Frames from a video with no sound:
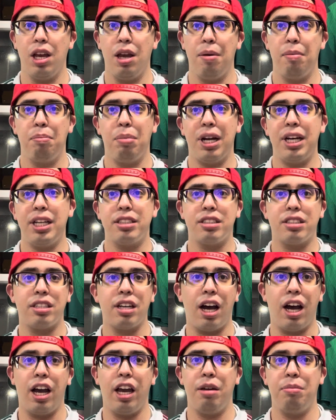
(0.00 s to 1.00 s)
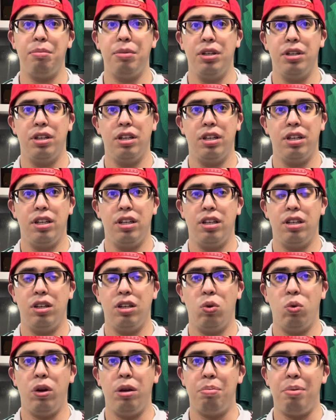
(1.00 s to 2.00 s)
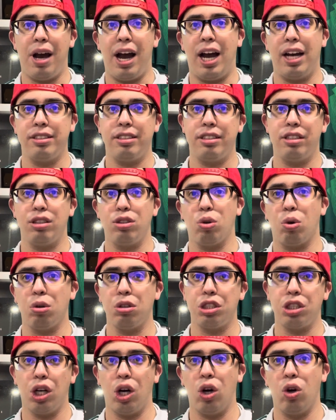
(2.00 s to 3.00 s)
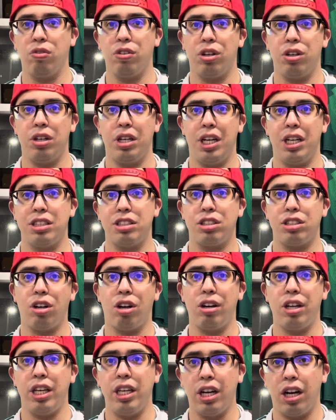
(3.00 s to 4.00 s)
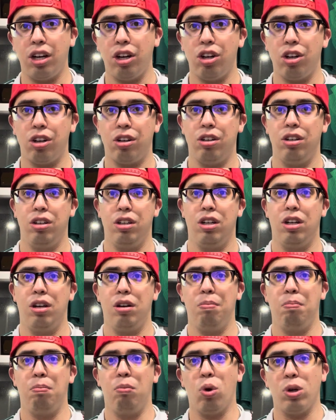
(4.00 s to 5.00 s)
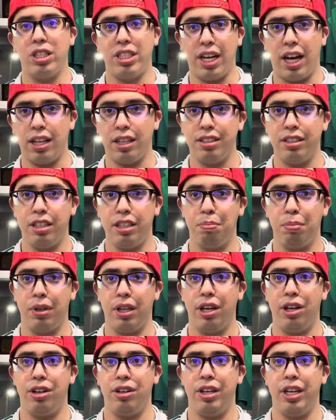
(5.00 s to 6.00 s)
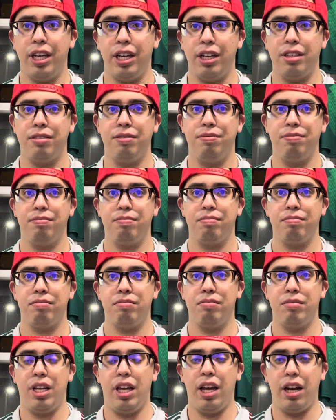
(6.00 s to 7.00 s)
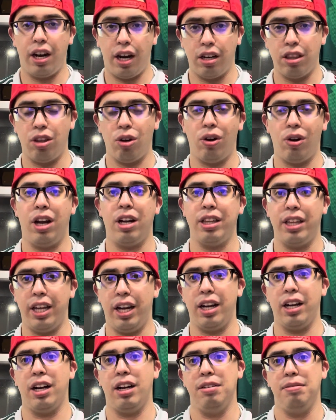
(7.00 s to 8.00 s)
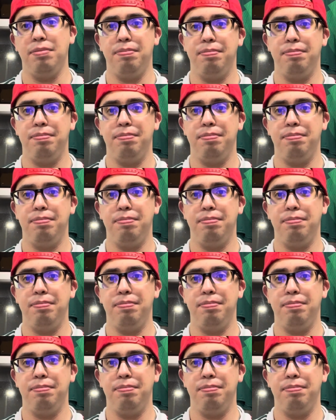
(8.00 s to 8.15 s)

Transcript: but it's time we pass the torch over and start a younger, more talented player in Gerardo Arteaga.